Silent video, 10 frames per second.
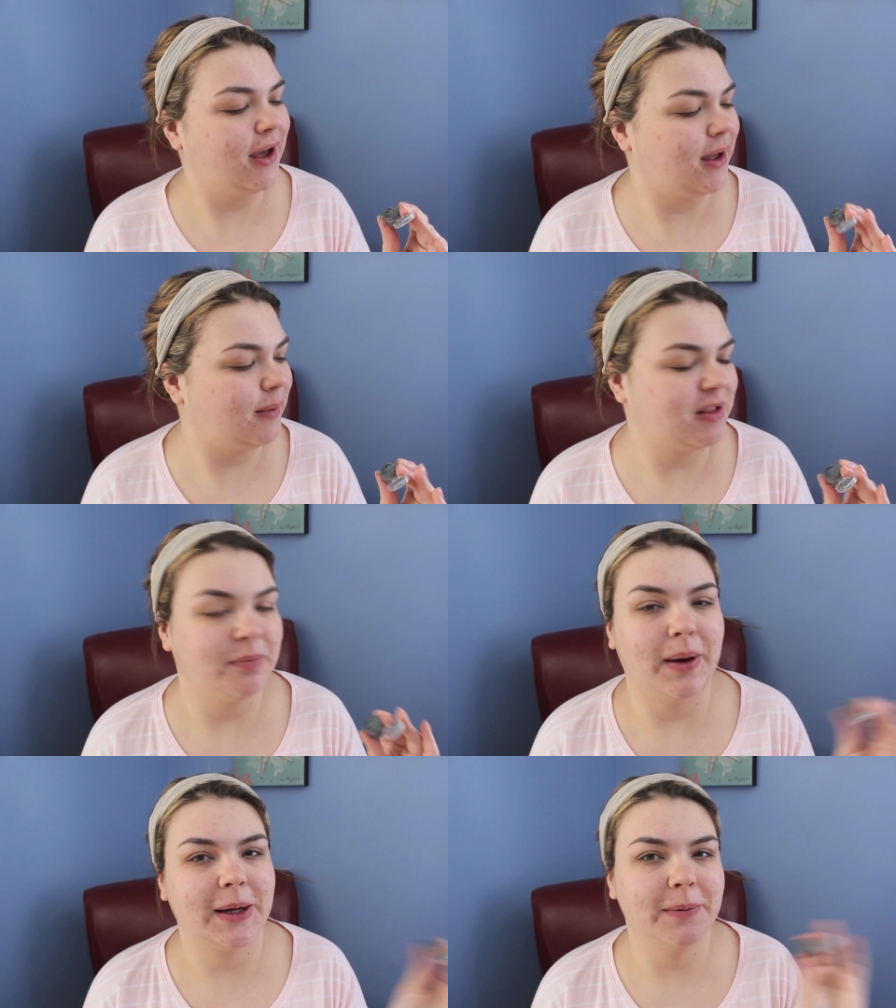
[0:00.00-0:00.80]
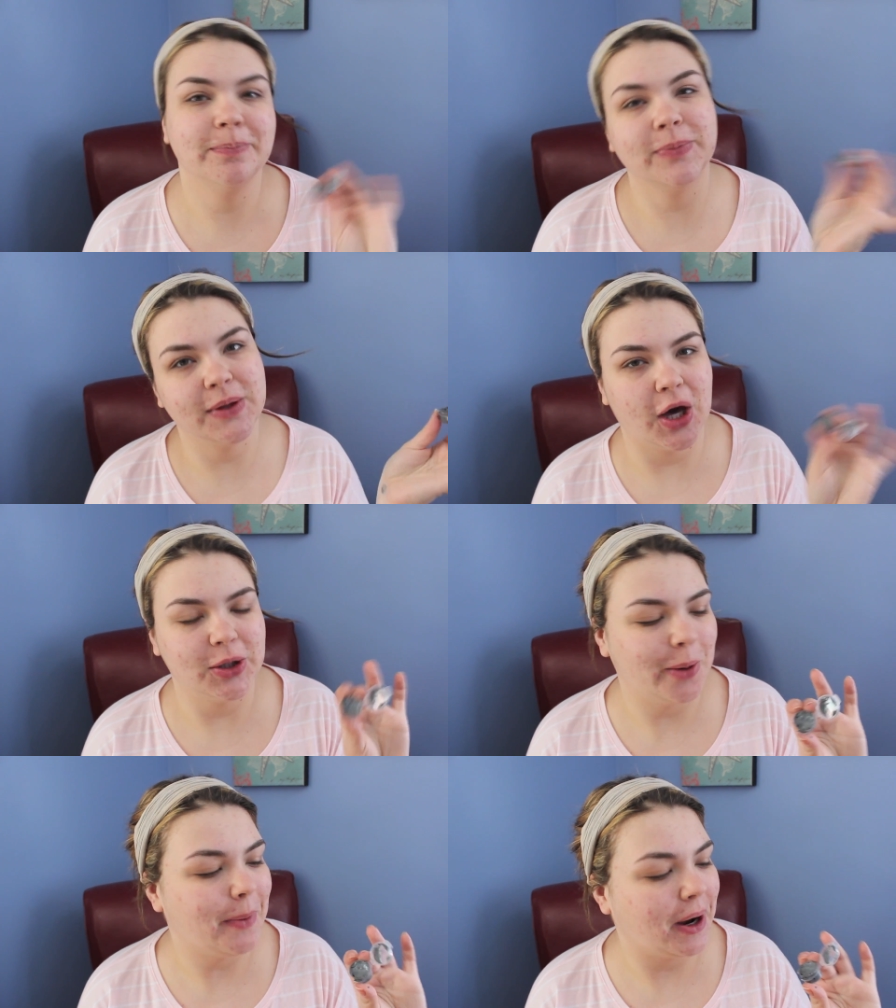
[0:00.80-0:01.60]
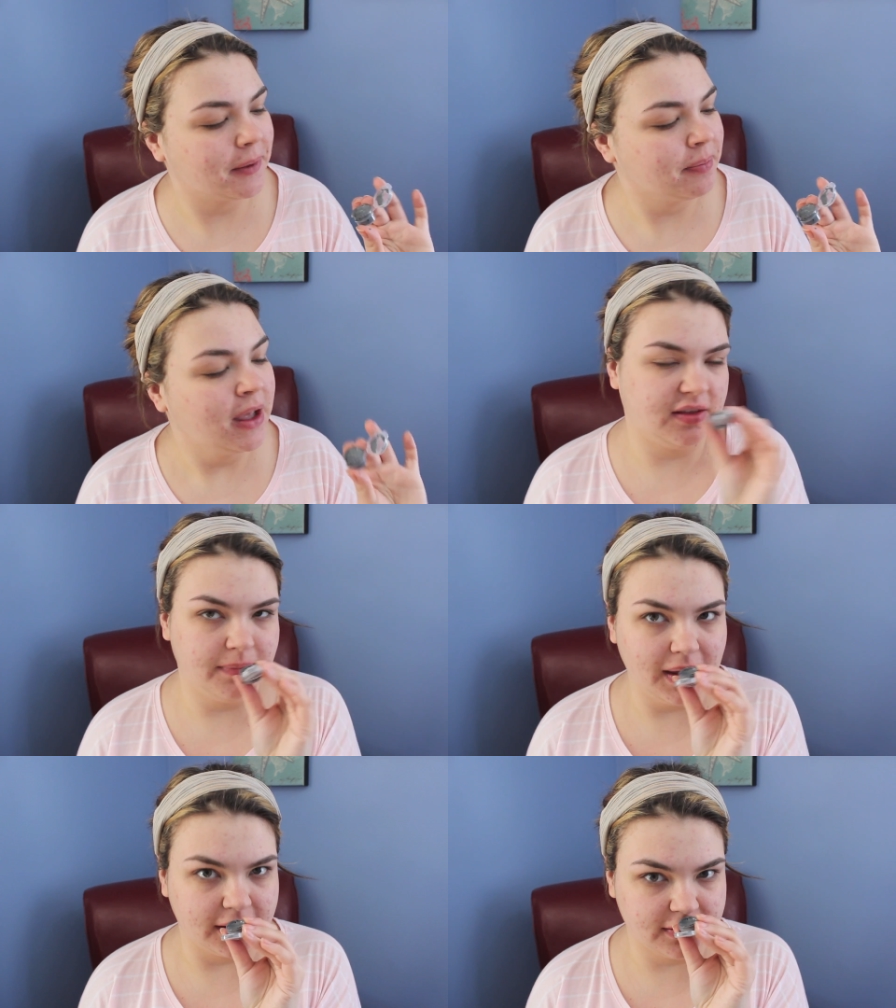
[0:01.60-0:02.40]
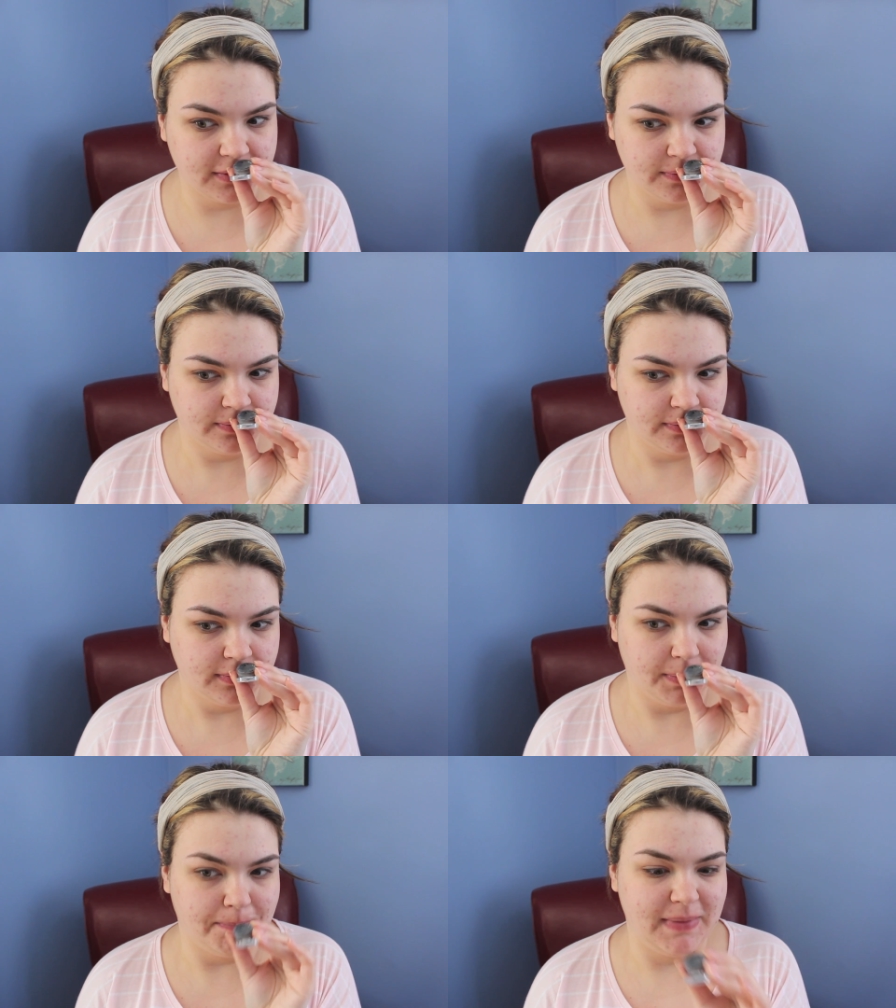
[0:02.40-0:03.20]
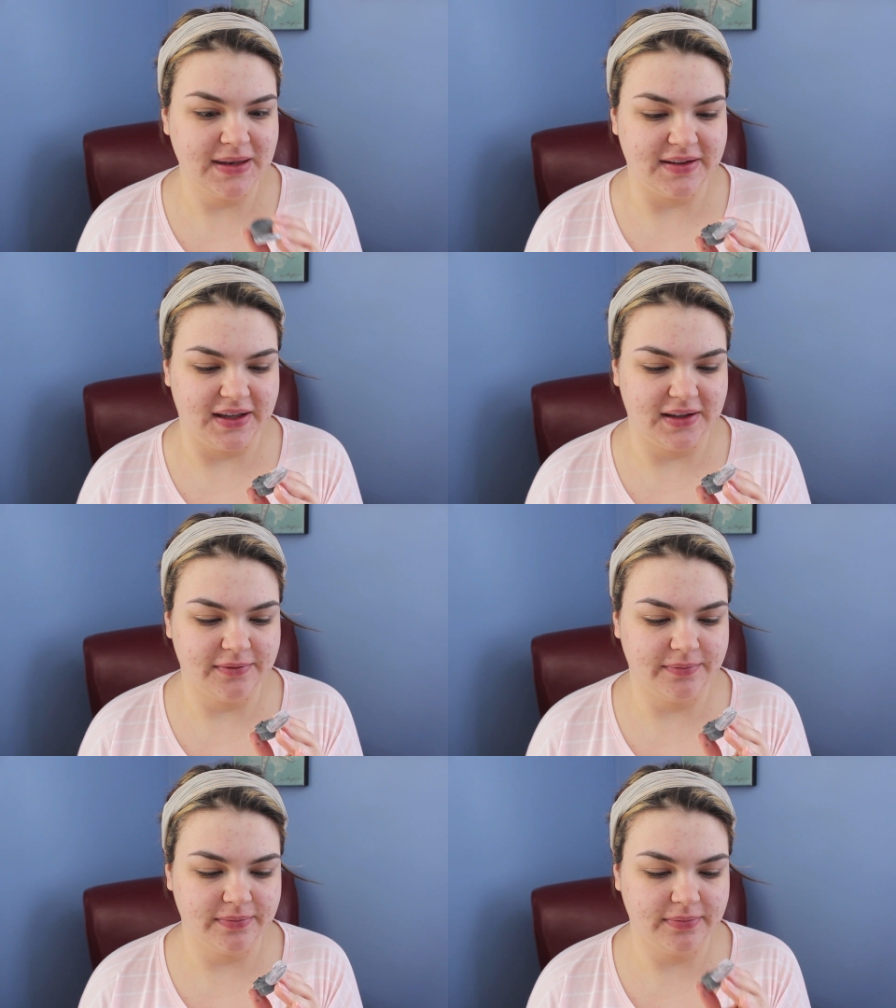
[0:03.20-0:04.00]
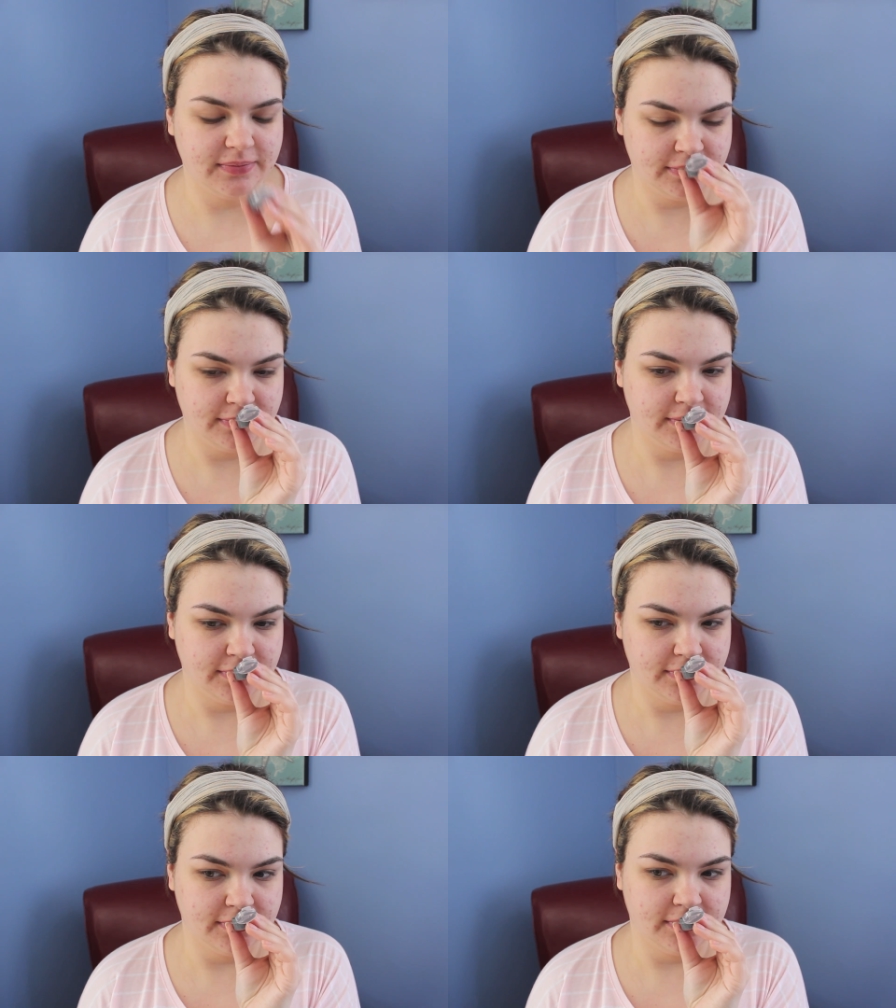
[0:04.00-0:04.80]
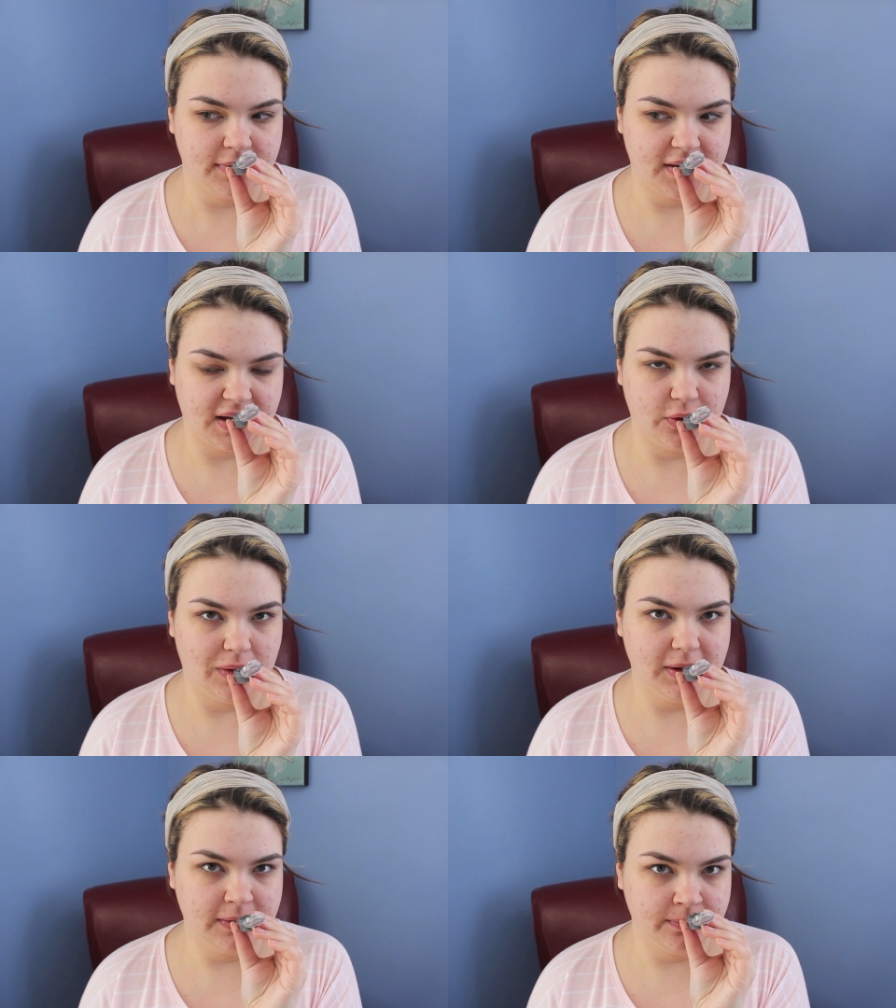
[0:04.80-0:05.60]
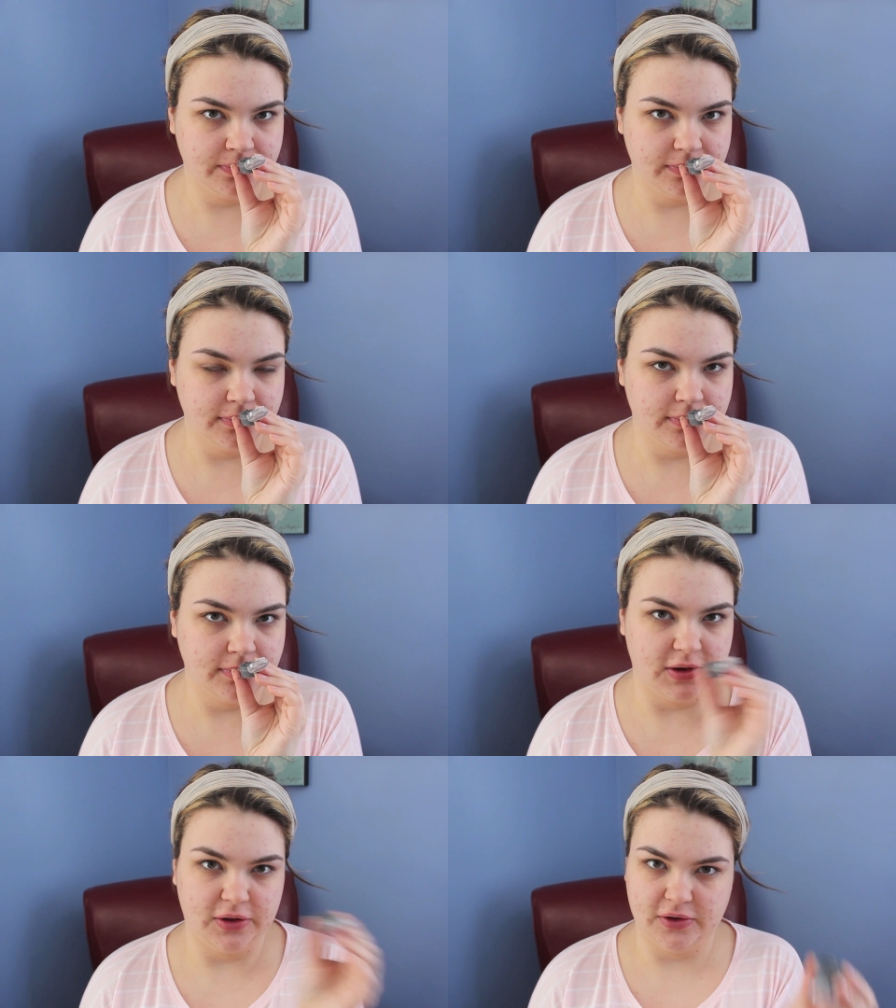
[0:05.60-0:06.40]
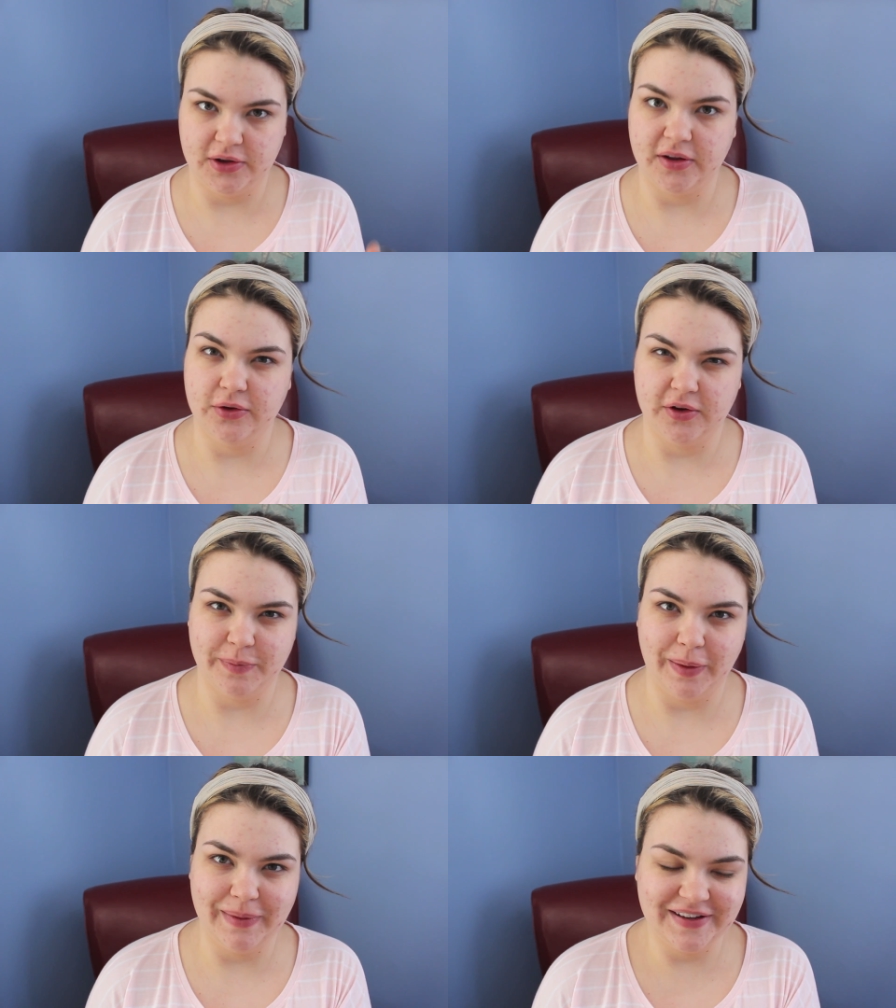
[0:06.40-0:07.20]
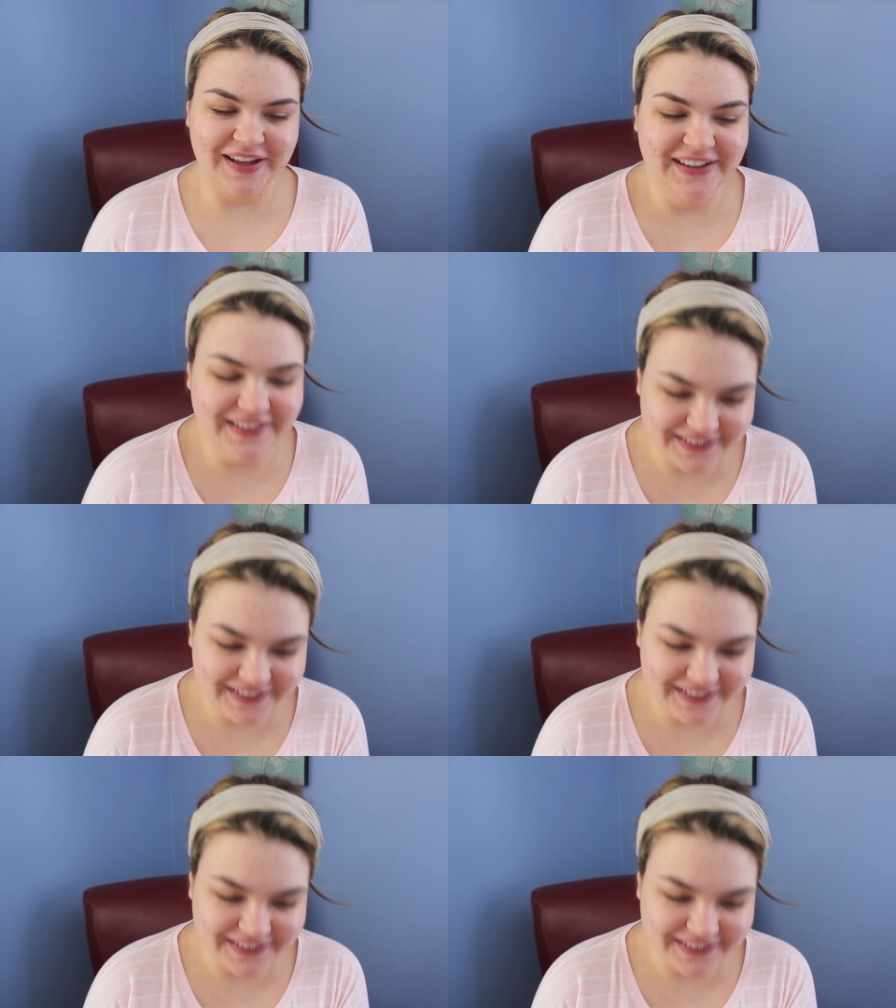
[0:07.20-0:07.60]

Um, it's Mark. Y'all know Mark. It smells minty. Is that normal? Does, does yours smell minty?